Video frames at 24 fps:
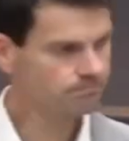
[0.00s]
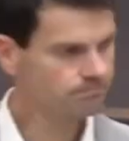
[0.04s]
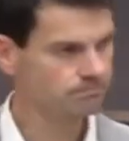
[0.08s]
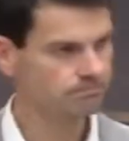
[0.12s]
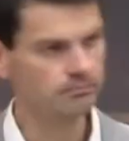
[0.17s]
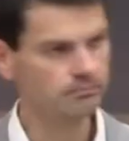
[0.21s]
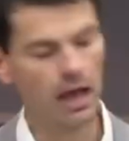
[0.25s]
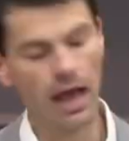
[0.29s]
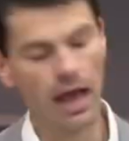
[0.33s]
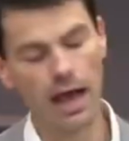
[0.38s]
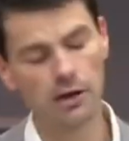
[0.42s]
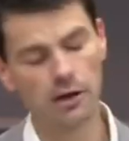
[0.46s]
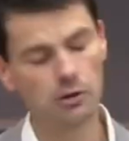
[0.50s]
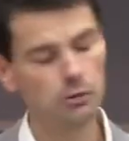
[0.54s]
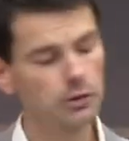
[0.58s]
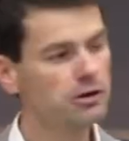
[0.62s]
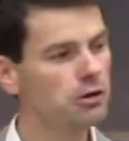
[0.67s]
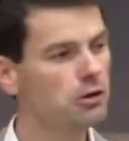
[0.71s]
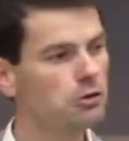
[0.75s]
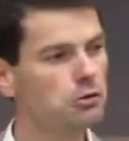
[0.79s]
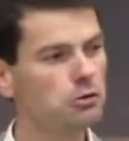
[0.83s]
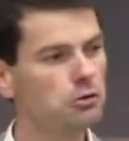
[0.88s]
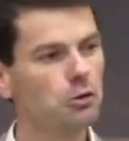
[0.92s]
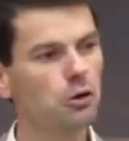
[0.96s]
How do we
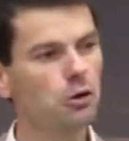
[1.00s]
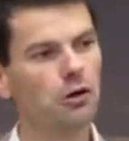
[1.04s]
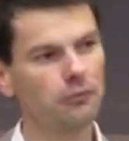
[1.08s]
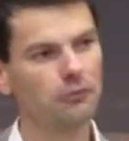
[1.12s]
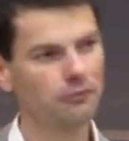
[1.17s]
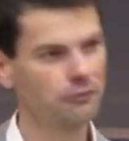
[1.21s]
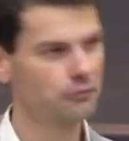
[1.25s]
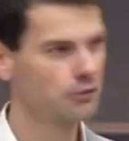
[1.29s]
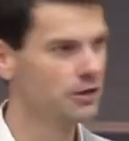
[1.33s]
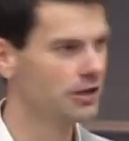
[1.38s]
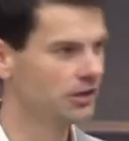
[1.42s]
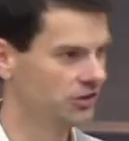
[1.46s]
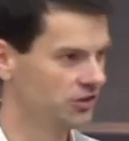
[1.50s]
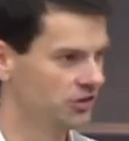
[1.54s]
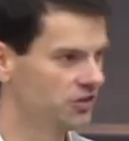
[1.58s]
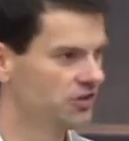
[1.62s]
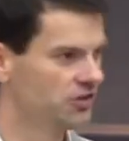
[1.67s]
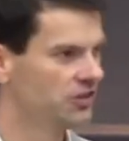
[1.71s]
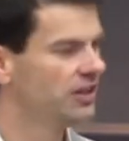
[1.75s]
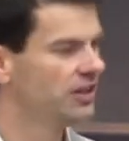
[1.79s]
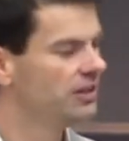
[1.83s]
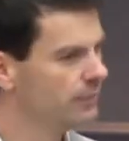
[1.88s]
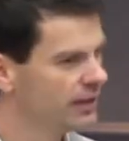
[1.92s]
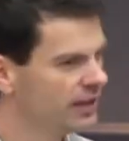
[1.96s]
know who are our friends
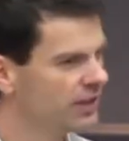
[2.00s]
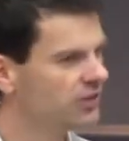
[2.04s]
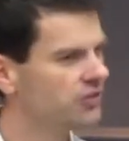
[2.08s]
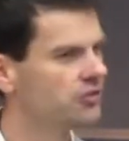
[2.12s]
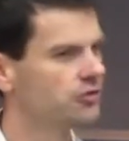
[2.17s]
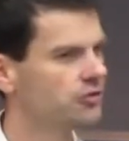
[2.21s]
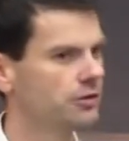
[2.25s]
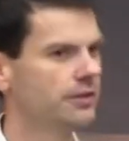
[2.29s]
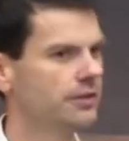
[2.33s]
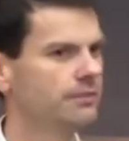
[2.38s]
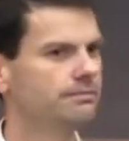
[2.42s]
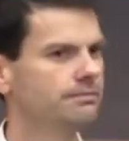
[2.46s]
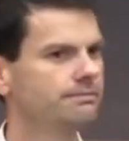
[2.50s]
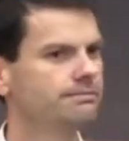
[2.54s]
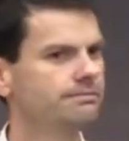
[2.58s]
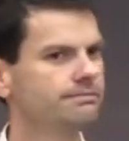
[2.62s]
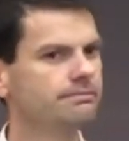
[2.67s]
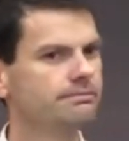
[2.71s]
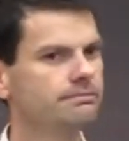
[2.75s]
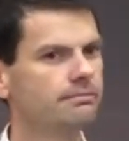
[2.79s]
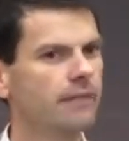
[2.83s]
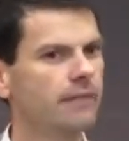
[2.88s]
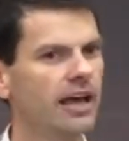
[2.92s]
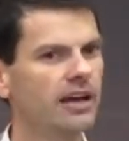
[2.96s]
in ministry?
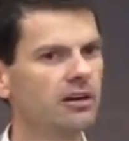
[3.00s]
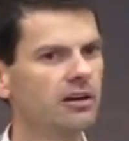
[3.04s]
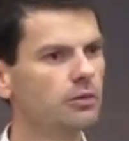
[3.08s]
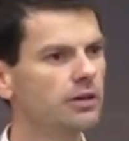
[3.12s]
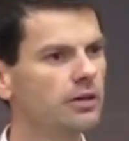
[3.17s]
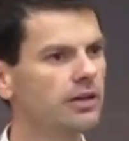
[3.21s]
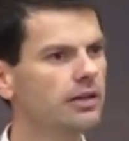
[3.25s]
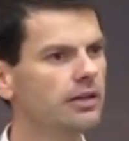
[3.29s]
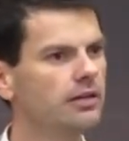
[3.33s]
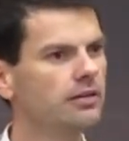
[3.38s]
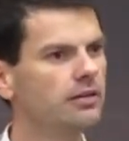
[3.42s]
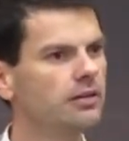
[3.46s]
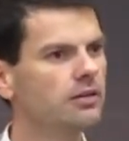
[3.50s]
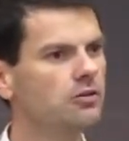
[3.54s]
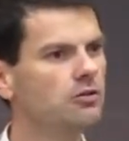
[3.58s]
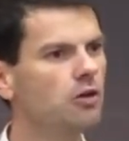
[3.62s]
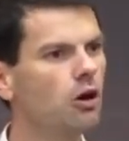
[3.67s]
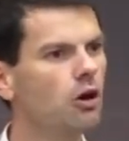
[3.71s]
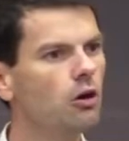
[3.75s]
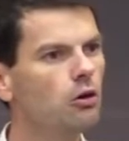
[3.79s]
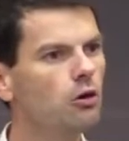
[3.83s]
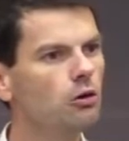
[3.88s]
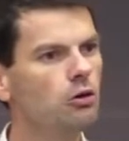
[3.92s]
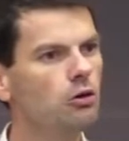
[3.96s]
How do we
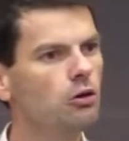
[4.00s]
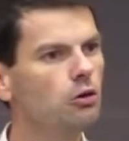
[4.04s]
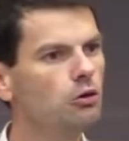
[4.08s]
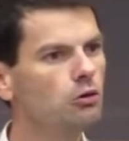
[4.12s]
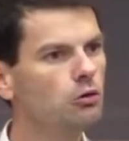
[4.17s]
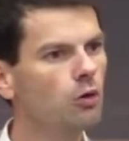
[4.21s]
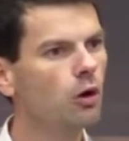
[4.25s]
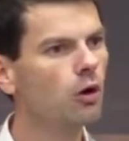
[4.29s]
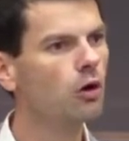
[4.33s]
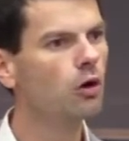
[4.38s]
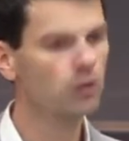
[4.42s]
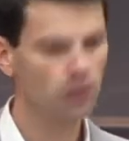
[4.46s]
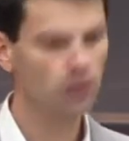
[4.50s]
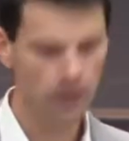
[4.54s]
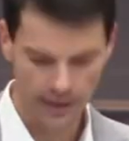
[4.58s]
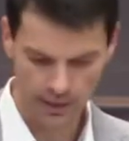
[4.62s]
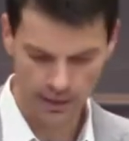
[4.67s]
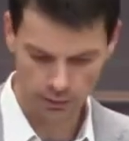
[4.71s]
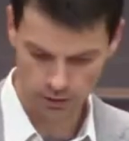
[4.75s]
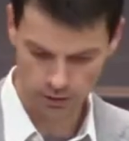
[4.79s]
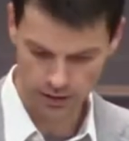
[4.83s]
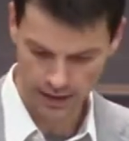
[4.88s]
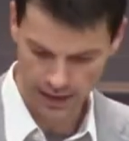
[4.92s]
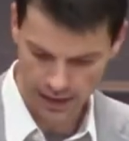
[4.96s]
know who are
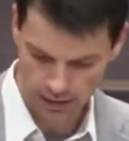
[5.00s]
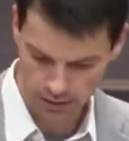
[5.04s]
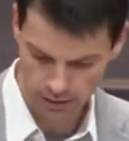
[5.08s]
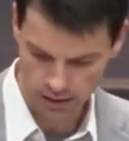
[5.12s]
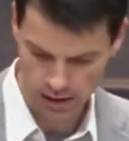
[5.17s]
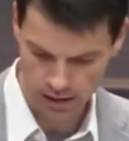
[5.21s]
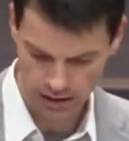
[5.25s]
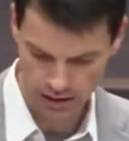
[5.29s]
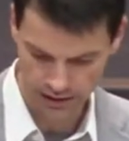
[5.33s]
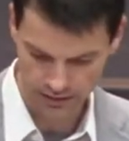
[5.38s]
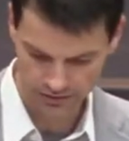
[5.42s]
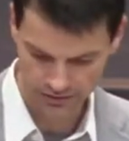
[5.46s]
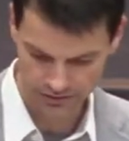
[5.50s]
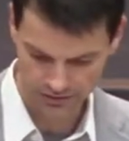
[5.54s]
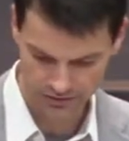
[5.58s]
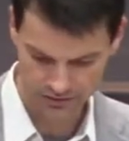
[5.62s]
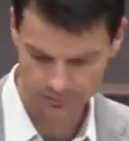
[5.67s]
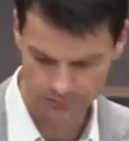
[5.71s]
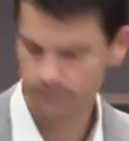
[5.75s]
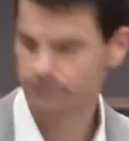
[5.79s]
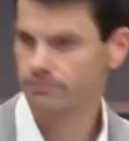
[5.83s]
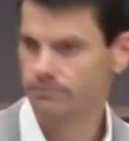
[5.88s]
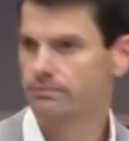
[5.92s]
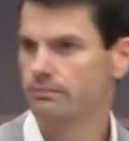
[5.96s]
our allies?
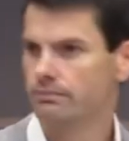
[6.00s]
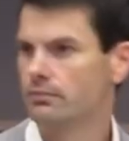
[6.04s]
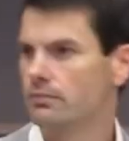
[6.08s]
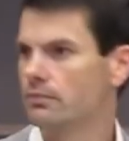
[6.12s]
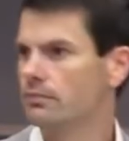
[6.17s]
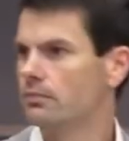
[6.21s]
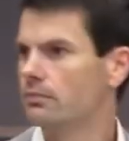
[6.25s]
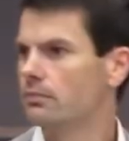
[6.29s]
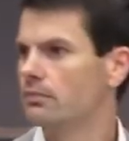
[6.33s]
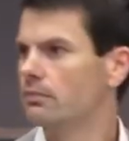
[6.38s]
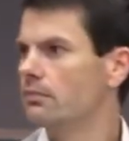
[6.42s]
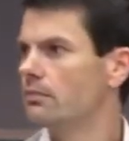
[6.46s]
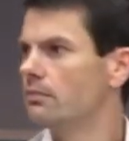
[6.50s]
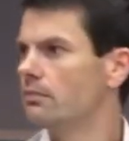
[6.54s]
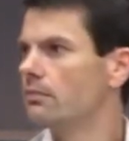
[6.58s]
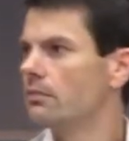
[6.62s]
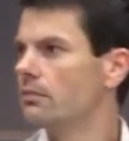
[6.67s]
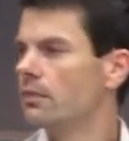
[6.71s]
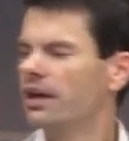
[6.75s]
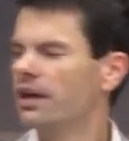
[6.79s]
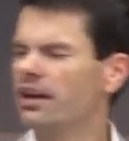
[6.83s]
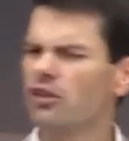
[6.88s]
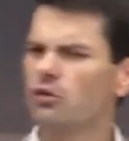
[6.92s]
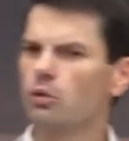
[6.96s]

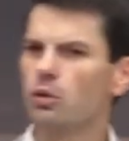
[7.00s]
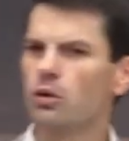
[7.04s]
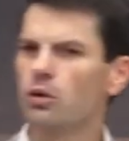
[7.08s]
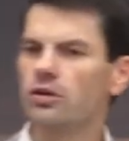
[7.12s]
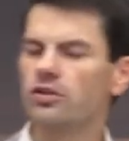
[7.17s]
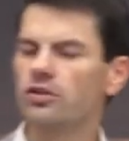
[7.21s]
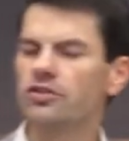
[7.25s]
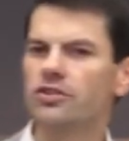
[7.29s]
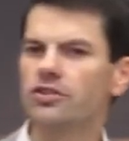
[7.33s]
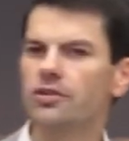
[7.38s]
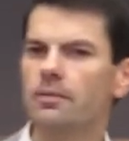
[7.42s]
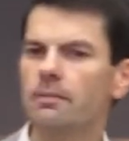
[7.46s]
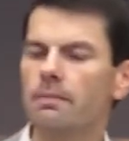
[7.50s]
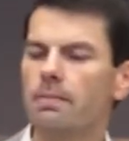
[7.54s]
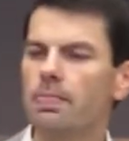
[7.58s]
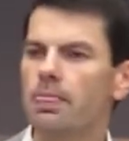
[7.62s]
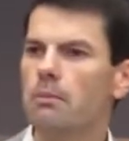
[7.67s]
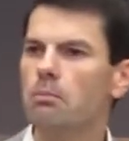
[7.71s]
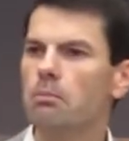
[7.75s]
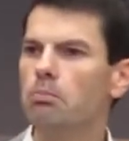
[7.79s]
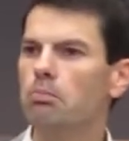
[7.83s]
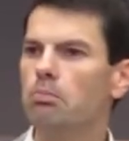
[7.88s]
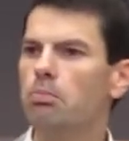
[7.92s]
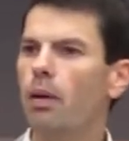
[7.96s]
In other words,
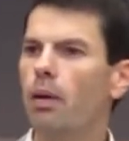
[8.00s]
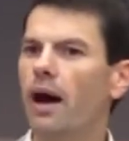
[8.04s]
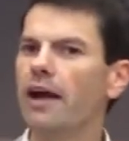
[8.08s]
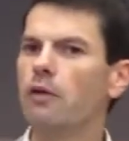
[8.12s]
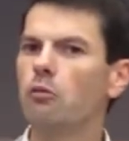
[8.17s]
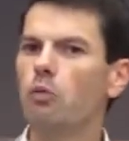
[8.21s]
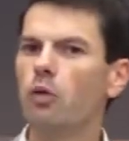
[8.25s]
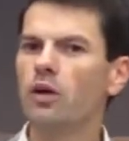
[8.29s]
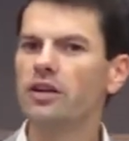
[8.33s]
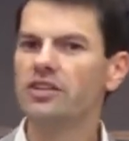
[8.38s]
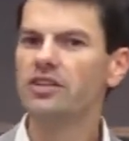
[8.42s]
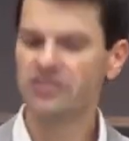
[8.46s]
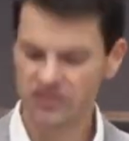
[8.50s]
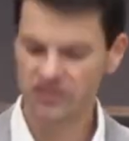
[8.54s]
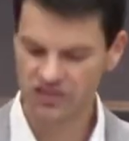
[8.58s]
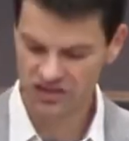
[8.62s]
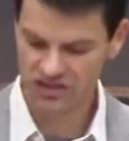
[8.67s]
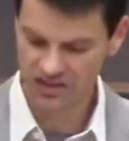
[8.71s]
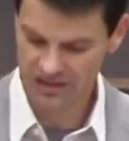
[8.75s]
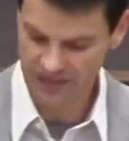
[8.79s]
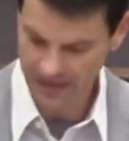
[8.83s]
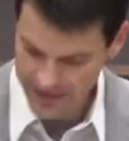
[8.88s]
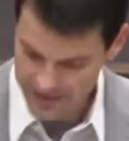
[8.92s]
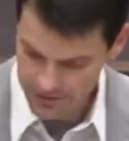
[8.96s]
by what
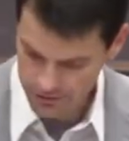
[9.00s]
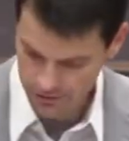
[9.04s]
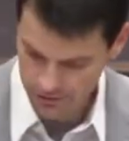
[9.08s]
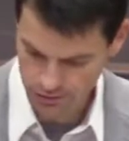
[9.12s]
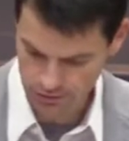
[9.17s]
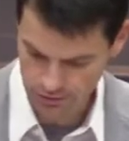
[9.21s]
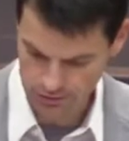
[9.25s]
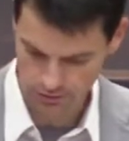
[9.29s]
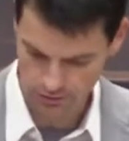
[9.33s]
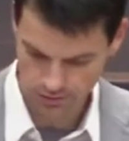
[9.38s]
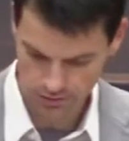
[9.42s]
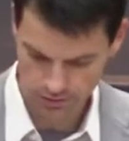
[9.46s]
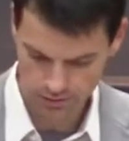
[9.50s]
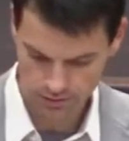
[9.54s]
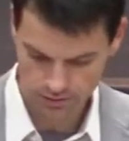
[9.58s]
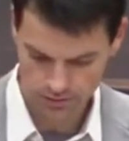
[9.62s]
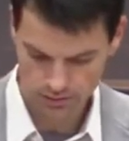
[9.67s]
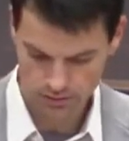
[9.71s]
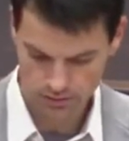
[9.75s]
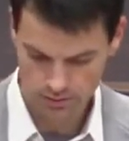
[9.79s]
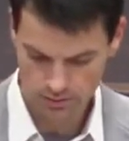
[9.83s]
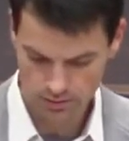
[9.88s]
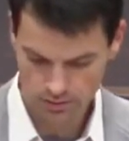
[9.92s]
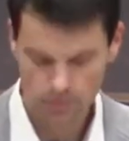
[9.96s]
standard
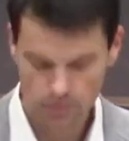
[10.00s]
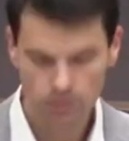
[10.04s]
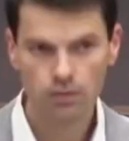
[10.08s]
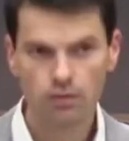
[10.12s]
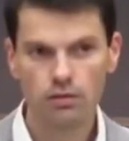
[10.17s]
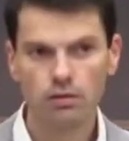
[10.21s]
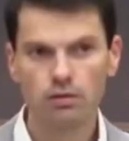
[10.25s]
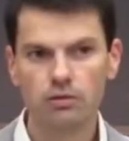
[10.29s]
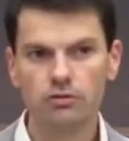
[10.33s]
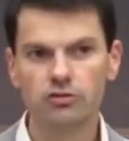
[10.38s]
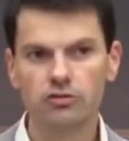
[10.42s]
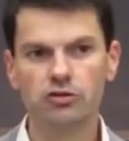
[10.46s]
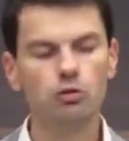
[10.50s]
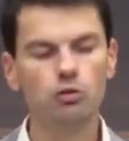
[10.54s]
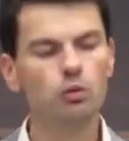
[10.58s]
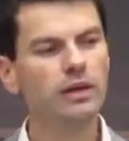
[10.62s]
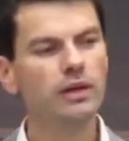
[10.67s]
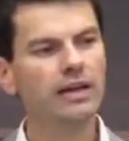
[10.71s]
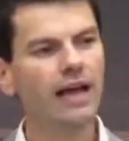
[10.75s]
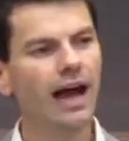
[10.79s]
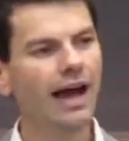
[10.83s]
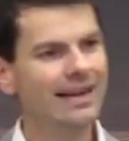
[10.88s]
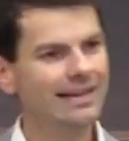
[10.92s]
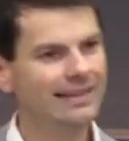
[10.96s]
do we
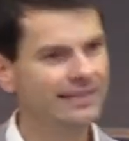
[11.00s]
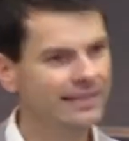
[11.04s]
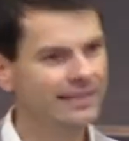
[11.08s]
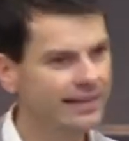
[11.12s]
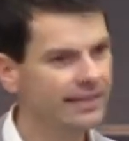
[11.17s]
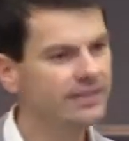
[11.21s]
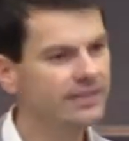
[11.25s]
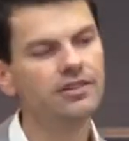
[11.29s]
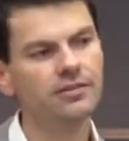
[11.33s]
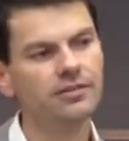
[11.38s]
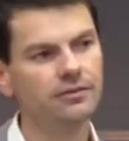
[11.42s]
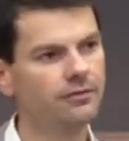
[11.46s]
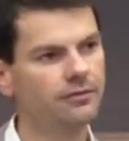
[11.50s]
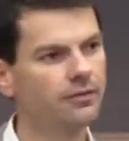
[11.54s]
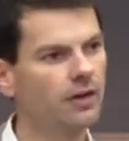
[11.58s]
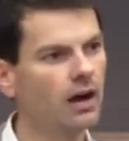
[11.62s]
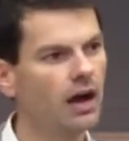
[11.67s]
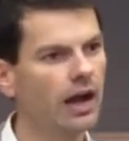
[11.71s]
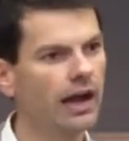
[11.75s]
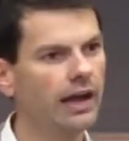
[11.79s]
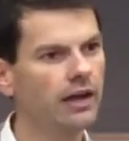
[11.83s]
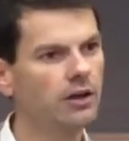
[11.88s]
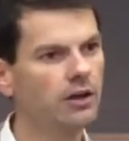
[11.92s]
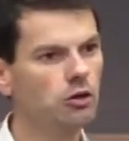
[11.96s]

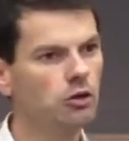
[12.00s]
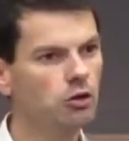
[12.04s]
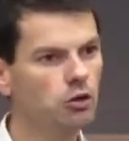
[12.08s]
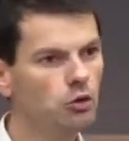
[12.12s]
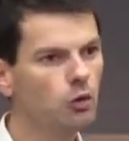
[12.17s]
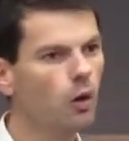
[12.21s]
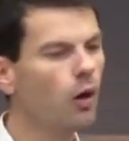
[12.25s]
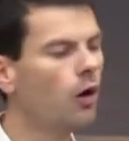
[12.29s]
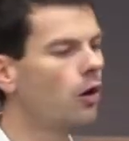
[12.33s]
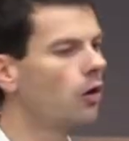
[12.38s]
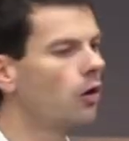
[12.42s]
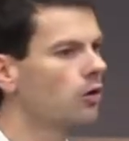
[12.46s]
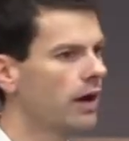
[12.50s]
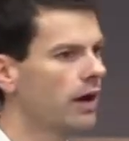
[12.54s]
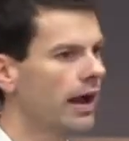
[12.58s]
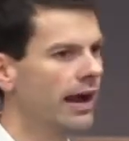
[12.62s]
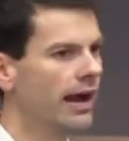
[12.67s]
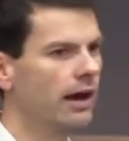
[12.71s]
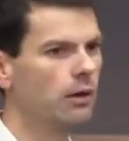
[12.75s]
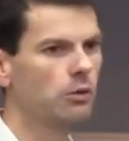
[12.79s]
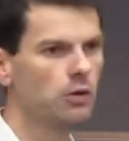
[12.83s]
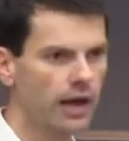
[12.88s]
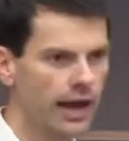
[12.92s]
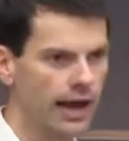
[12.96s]
identify who are
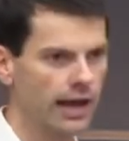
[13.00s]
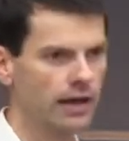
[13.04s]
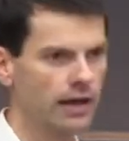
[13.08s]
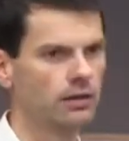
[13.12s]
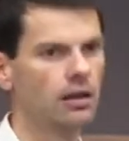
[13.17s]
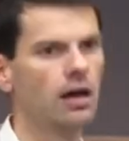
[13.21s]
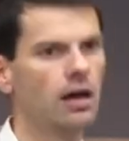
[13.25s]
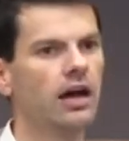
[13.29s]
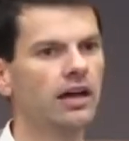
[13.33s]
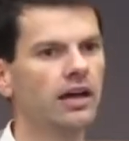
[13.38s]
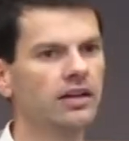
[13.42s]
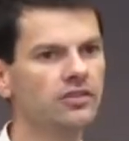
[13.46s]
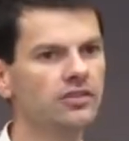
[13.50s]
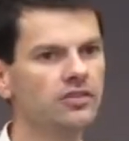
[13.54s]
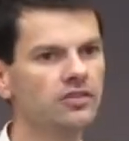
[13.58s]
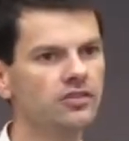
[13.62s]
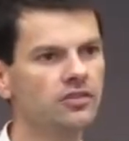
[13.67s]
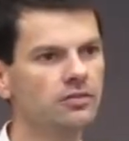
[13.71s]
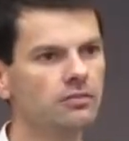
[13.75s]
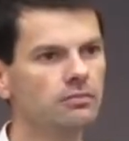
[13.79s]
our allies?